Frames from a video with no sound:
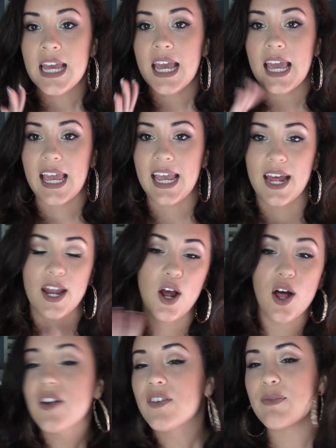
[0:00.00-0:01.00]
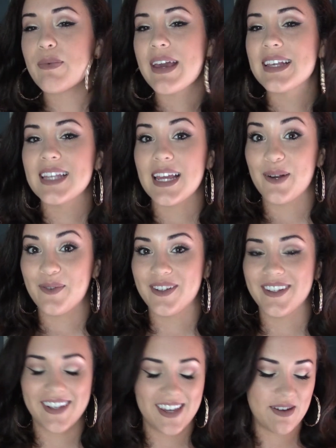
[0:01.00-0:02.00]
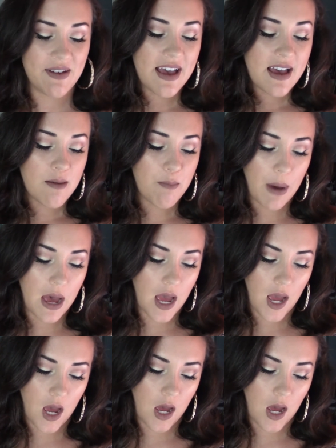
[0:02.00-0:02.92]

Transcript: and all over the place and it won't look cute. But,